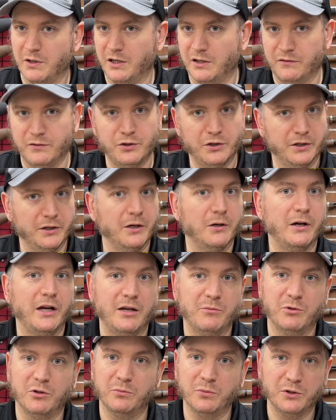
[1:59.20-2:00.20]
some kind of
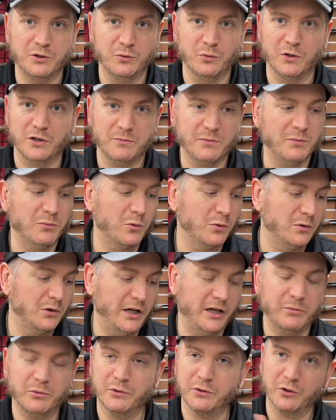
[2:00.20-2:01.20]
junkier ammo, but you want it to be
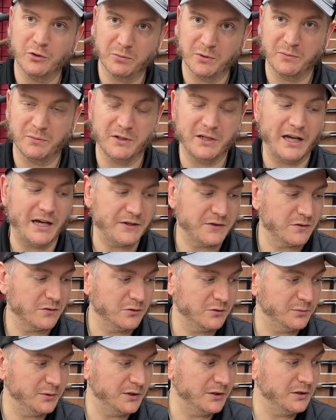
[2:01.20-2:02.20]
more reliable, you open up the
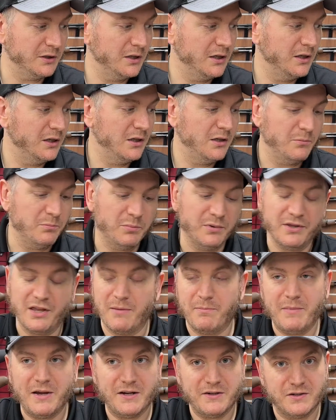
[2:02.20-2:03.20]
gas a little bit.
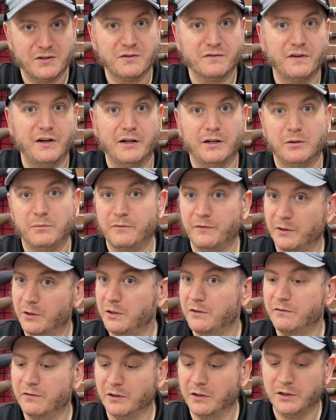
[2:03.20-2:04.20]
But that makes this firearm
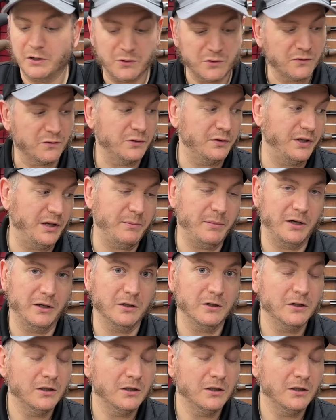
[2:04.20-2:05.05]
very, very useful in that